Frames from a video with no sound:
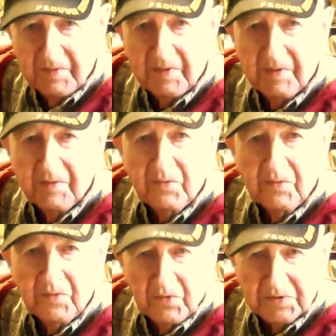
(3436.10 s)
who was
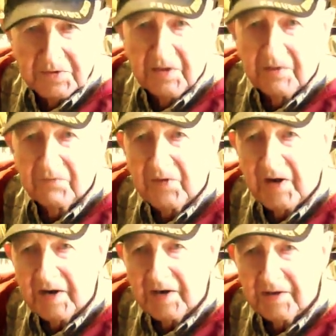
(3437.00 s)
going to fire,
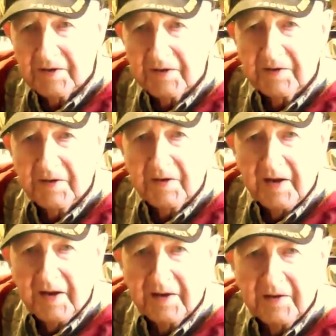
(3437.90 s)
fire, and
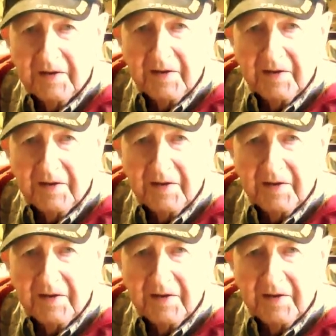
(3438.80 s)
and